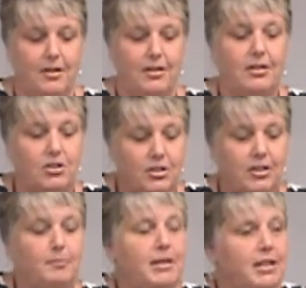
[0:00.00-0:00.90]
the
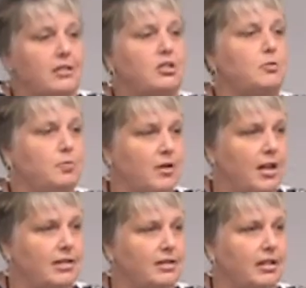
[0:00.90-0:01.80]
chick begins the
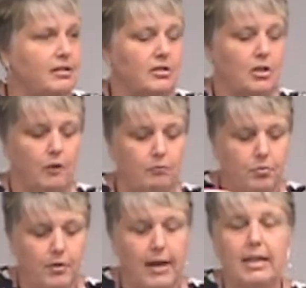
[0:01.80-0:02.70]
process of
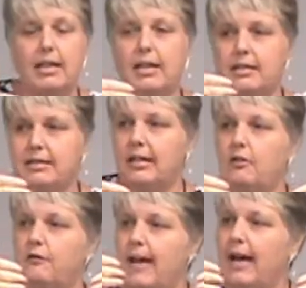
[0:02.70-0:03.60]
breaking
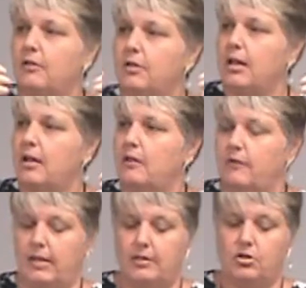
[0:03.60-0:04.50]
itself out
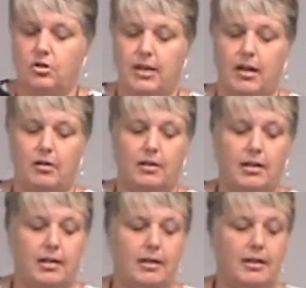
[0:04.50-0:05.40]
of its shell.
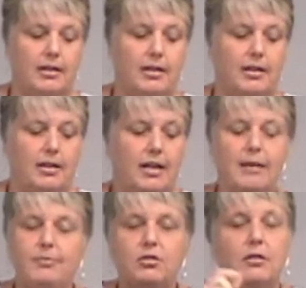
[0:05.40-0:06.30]
And
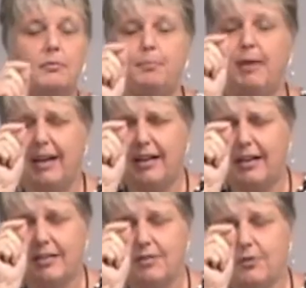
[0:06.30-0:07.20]
I'm sure it
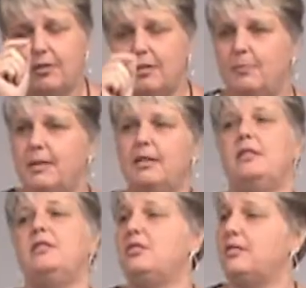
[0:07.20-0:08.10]
pecks for a little bit and
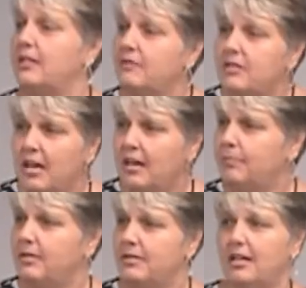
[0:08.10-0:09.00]
then it just gives up.
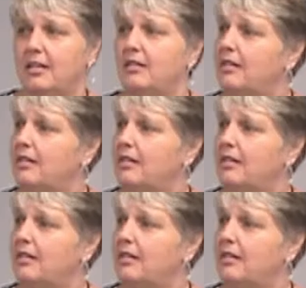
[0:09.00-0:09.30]
It's like,